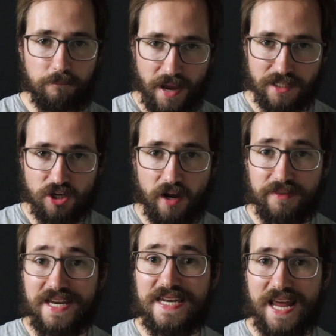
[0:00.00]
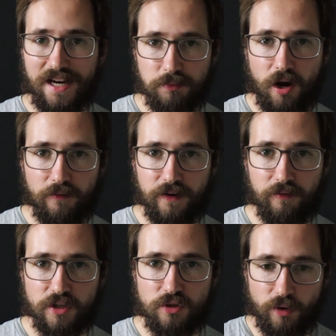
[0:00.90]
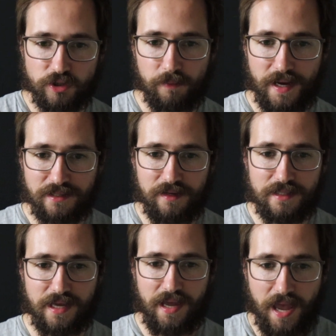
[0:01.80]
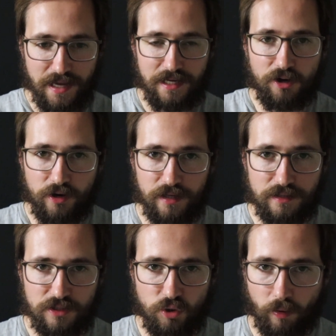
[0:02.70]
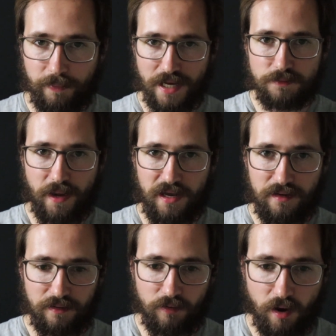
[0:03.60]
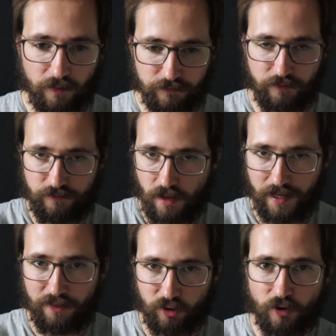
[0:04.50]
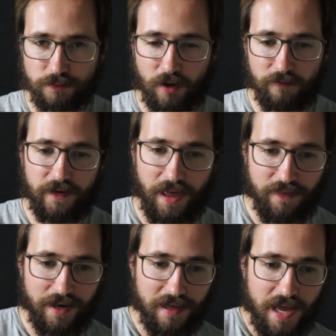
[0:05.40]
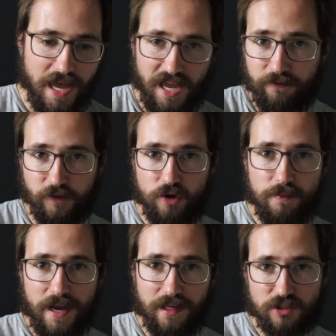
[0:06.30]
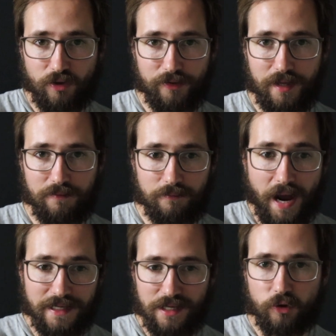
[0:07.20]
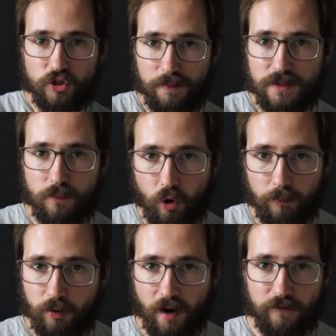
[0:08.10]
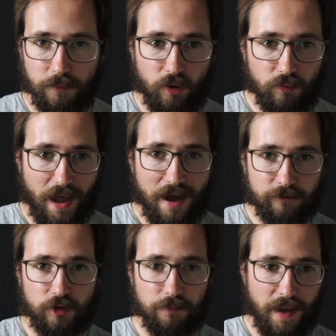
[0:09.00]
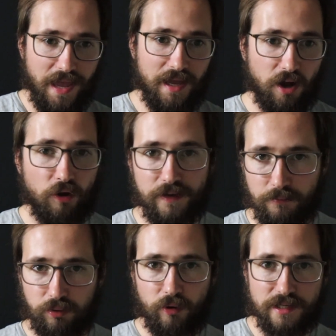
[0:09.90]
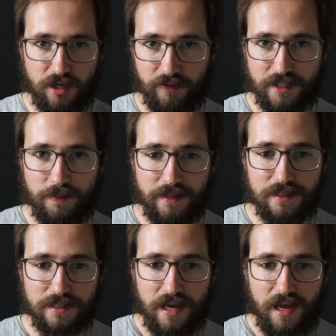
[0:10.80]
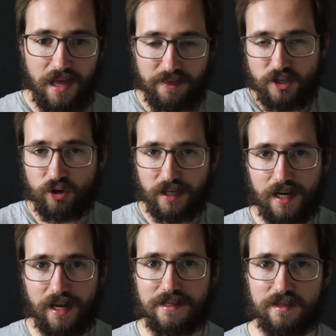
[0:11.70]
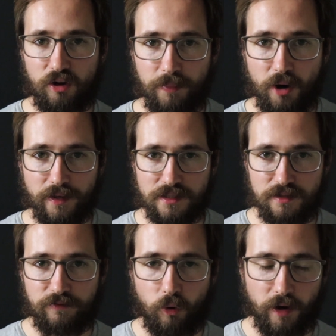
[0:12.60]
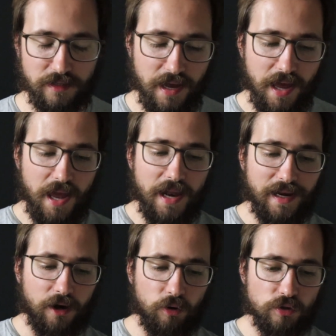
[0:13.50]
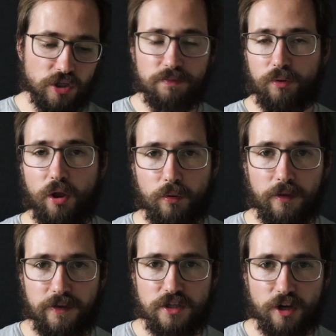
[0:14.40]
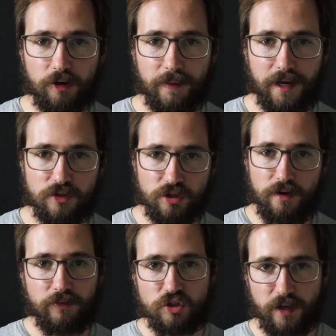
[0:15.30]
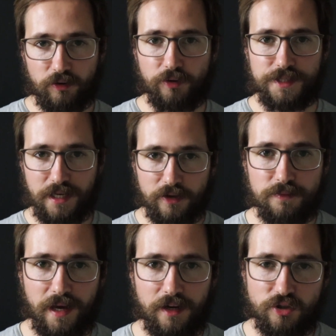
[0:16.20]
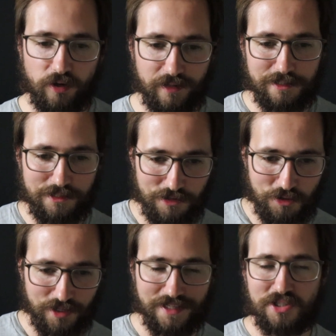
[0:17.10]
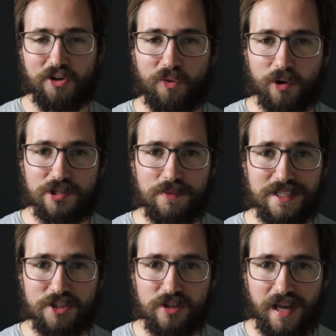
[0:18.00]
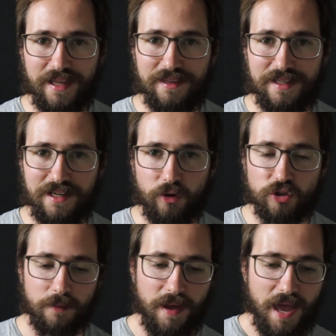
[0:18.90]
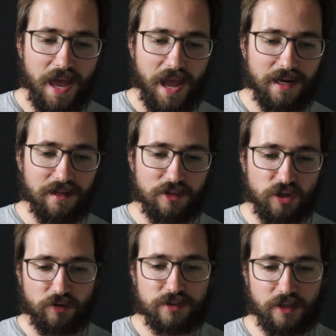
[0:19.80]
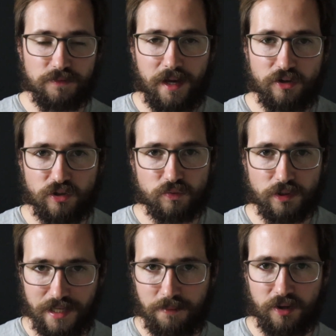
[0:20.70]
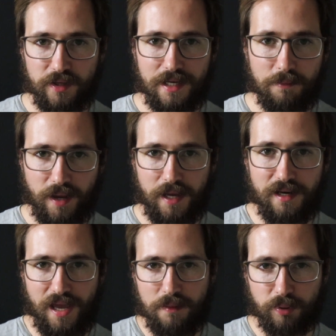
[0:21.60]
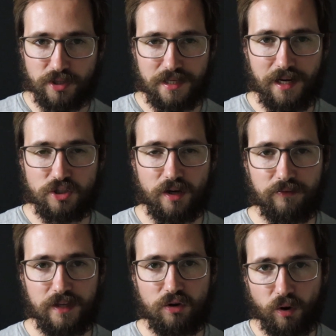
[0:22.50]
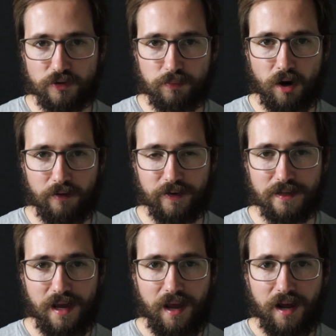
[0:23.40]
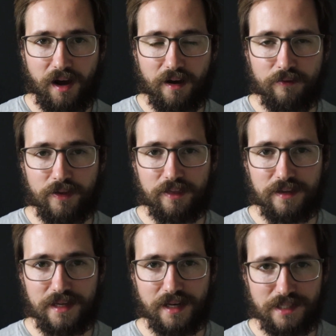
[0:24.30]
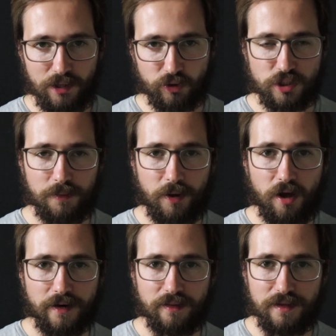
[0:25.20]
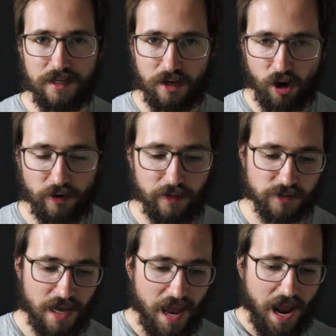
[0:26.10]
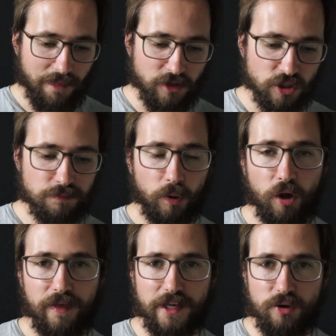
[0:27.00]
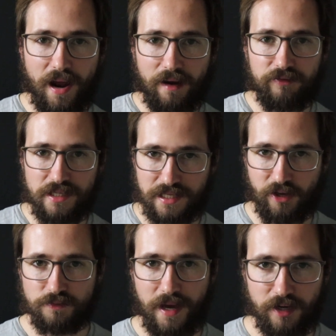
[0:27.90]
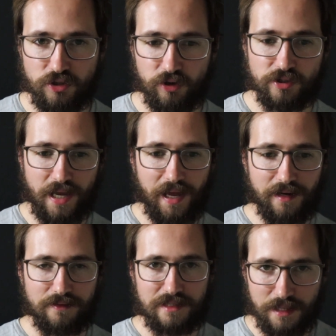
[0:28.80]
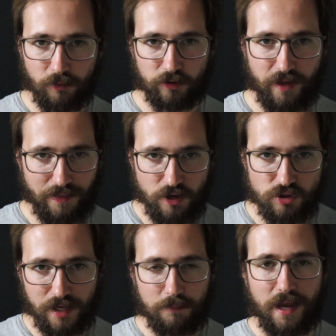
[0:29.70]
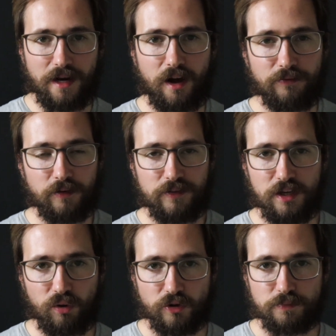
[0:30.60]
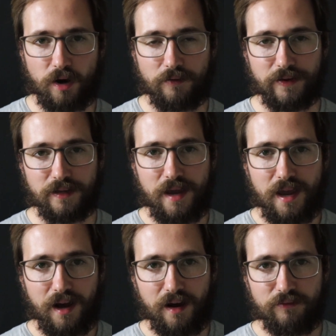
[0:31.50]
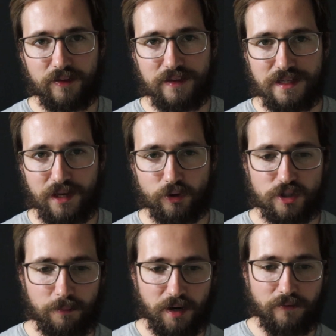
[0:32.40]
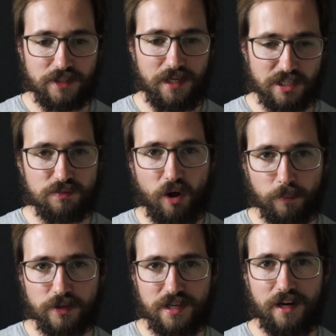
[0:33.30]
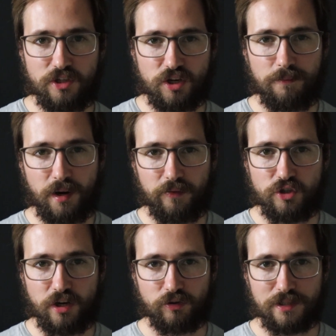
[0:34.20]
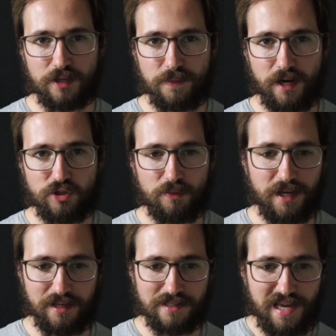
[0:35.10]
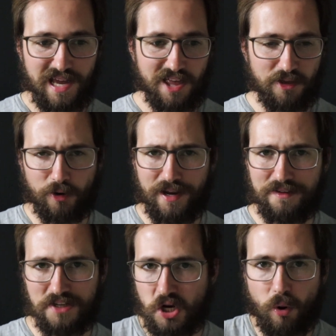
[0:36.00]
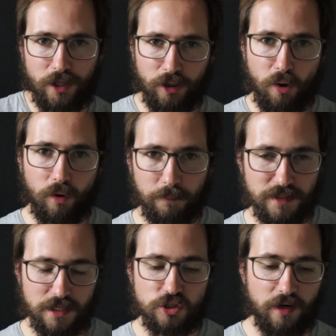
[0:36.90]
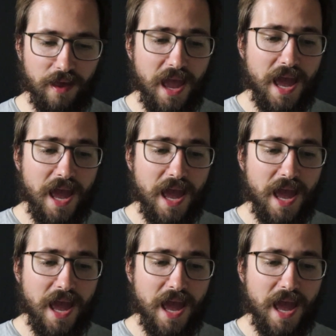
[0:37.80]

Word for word: based on the net profit of the store. So basically it's saying, hey, here is your base pay off of, again, the gross profit. And then if you make it so that my dealership is more profitable after paying all the employees and all the expenses, then you're a nice little bonus for it. Now, just below the general manager, you have the general sales manager. This is usually considered the worst position in the dealership, and general sales managers will typically get paid a percentage of the gross profit of the dealership on the car deals. And then just below that, you have the sales managers, and similar thing, they usually get paid off of the gross profit of the dealership, but obviously a smaller percentage compared to the general sales manager because they're in a lower position.